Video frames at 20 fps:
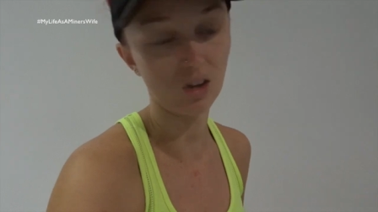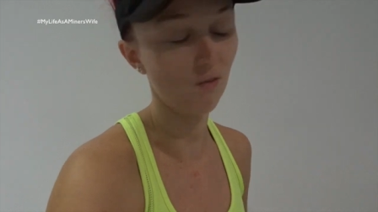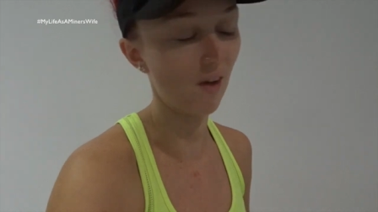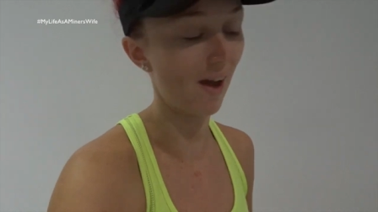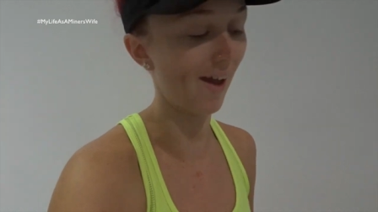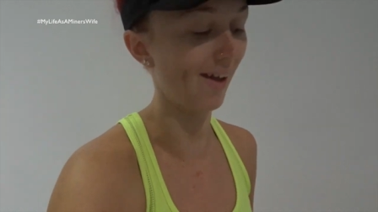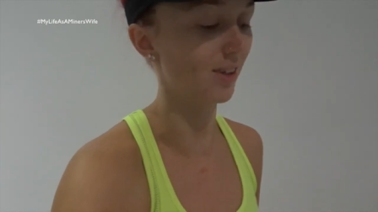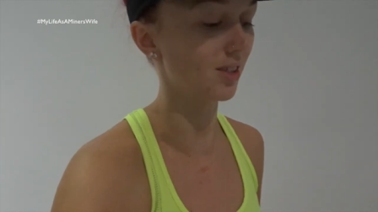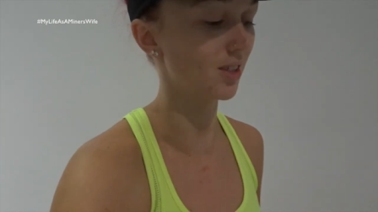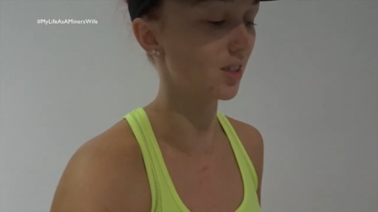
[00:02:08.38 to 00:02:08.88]
your
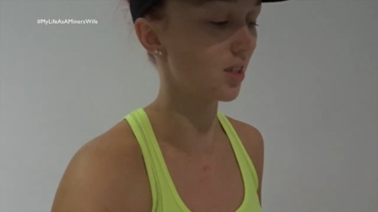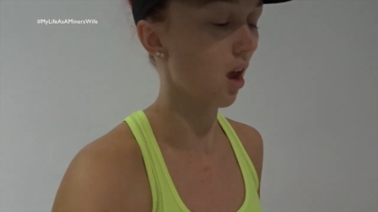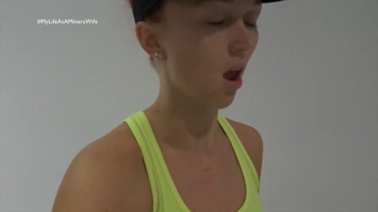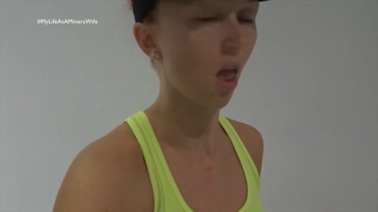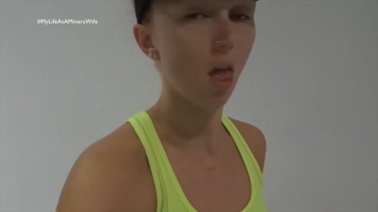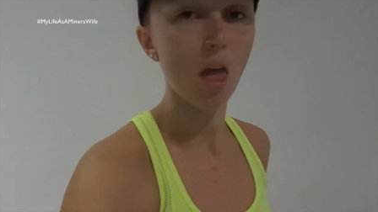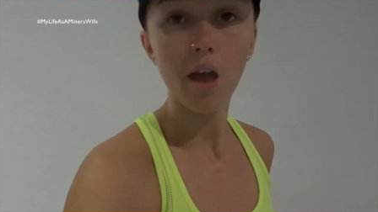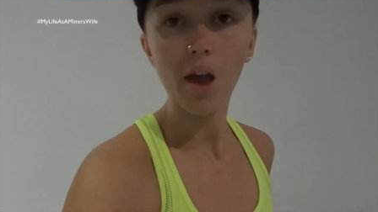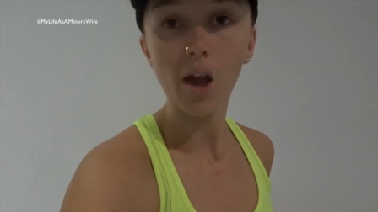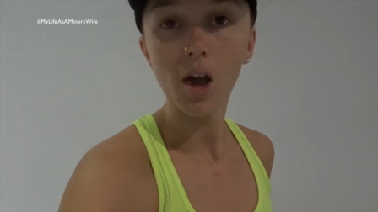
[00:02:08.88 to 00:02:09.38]
face.
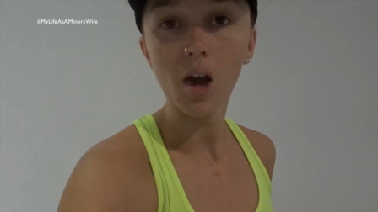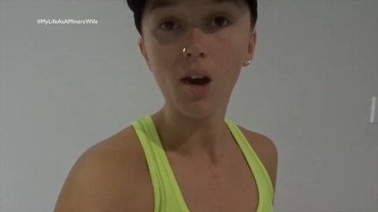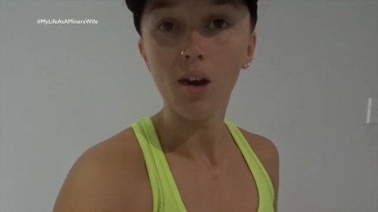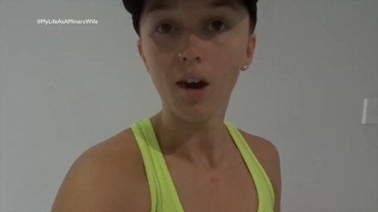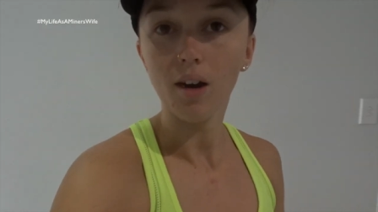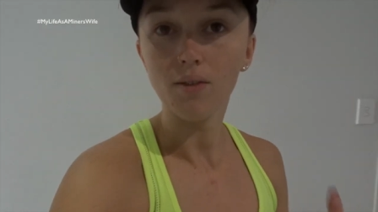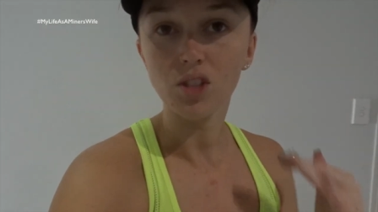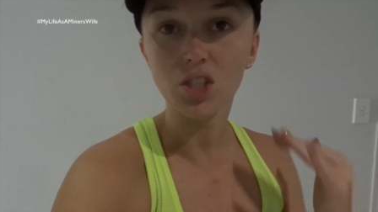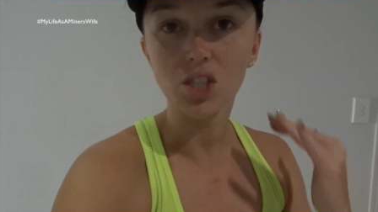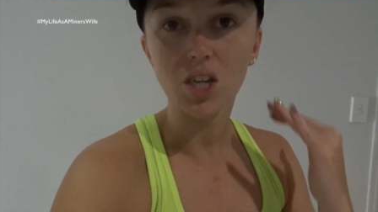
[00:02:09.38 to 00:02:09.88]

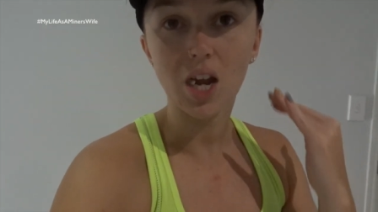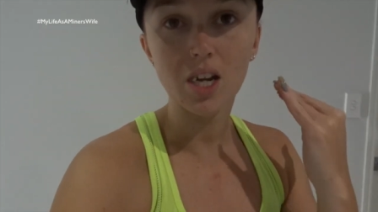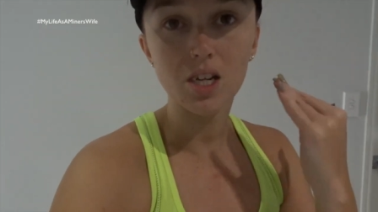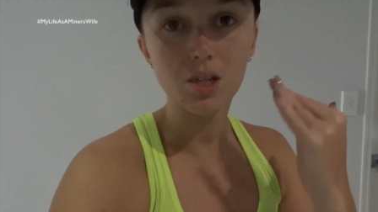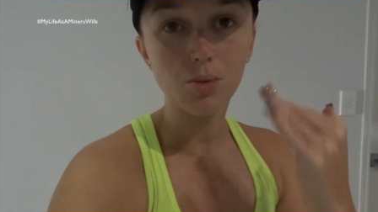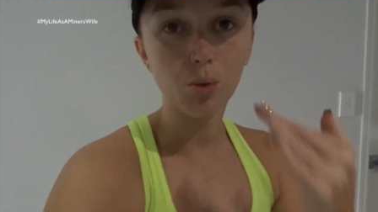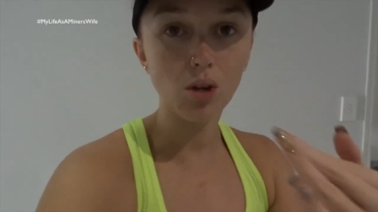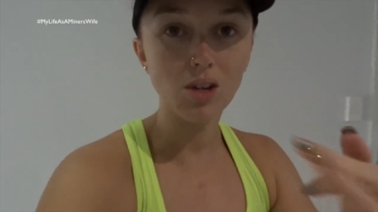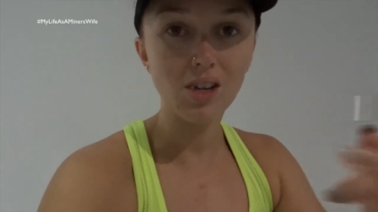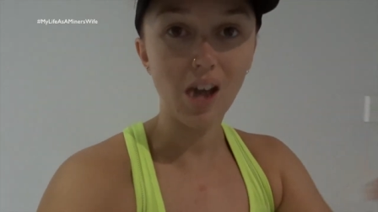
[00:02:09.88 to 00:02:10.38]
I've decided
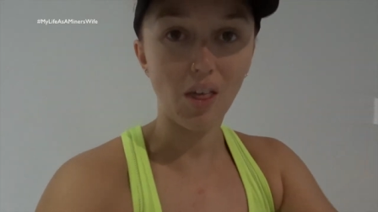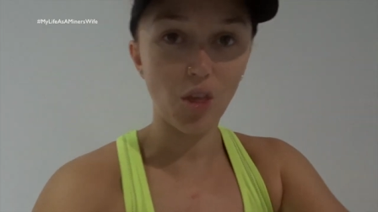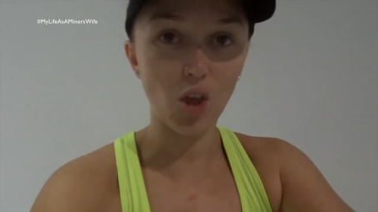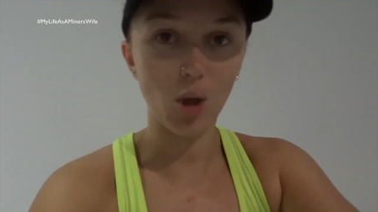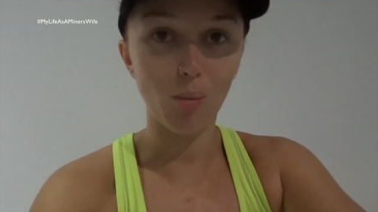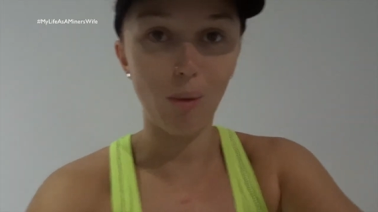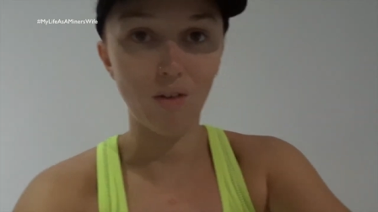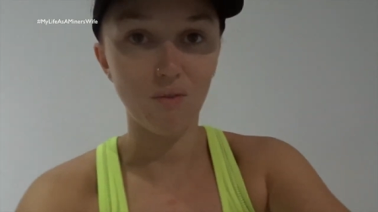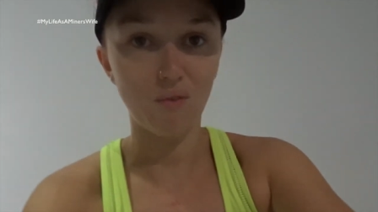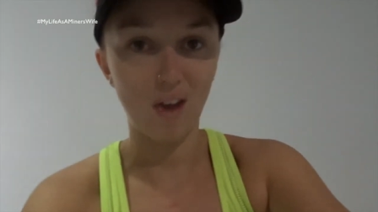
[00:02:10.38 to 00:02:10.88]
to put
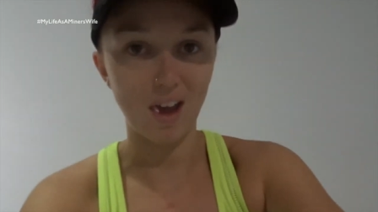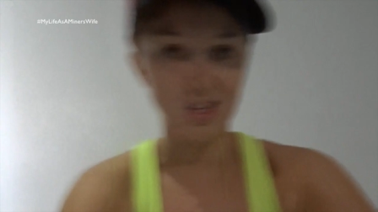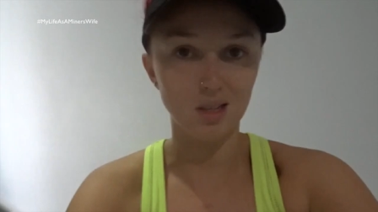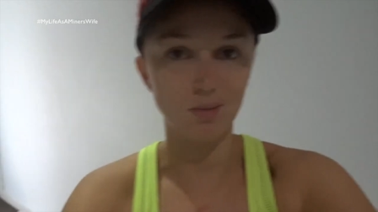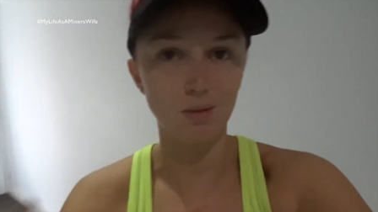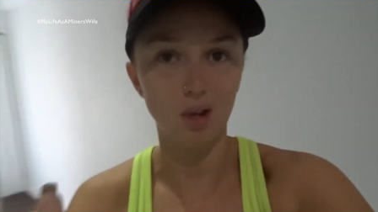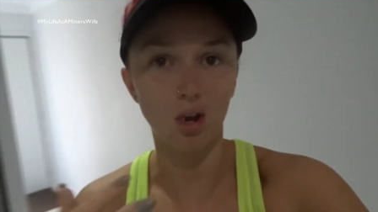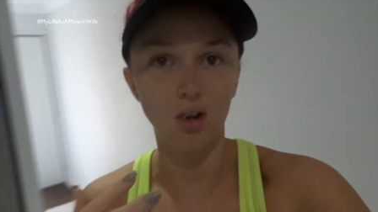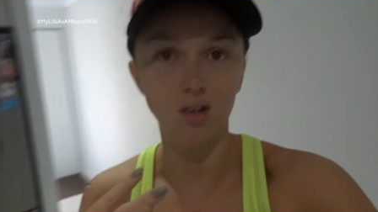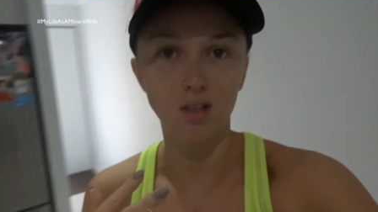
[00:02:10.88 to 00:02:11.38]
nothing on my face
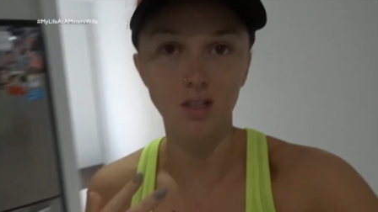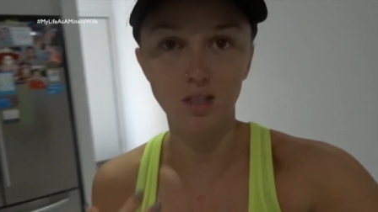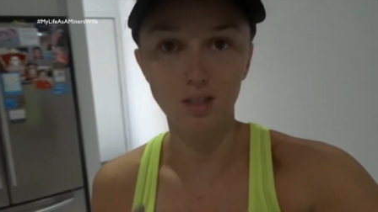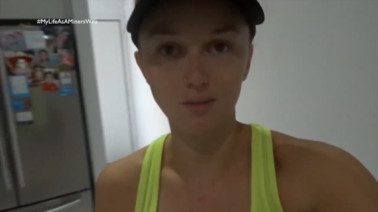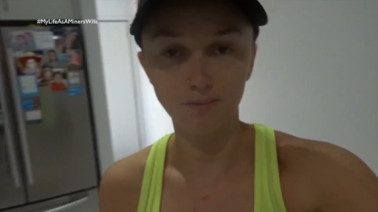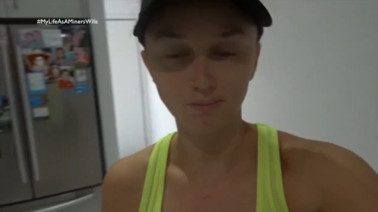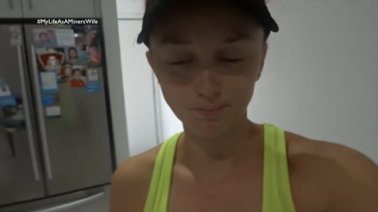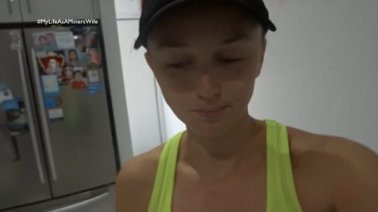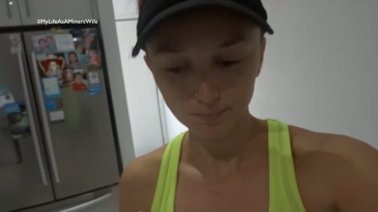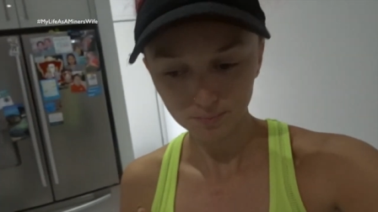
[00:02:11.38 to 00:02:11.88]
because,